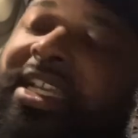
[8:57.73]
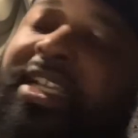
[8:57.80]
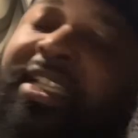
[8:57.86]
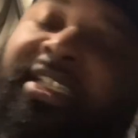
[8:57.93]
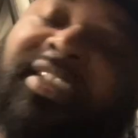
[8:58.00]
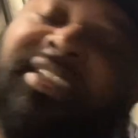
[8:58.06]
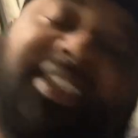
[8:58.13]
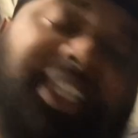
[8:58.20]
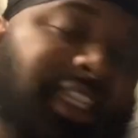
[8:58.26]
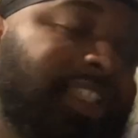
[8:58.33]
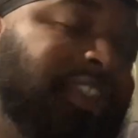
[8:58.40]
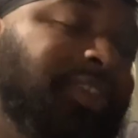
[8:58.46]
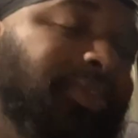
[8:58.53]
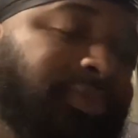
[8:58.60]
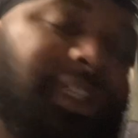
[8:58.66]
Let's get to
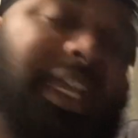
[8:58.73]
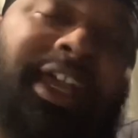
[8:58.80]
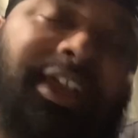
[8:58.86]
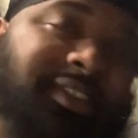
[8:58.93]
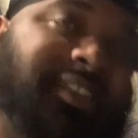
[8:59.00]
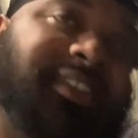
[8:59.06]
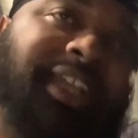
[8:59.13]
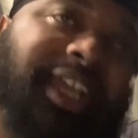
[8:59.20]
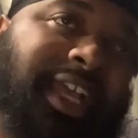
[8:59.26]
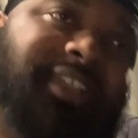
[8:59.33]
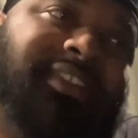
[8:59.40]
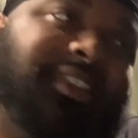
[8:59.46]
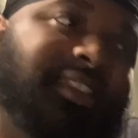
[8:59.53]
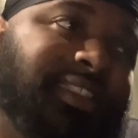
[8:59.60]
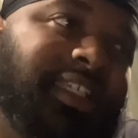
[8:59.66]
2,000, guys.
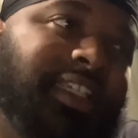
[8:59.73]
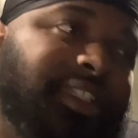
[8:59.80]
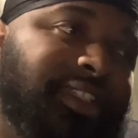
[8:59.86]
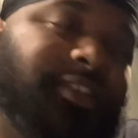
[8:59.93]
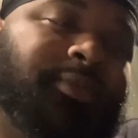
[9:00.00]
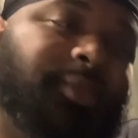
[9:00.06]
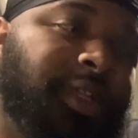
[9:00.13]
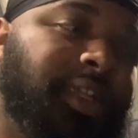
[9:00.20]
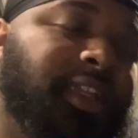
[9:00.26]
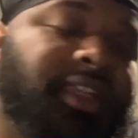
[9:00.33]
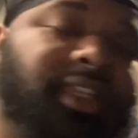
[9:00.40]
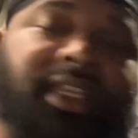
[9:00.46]
Let's get there, man.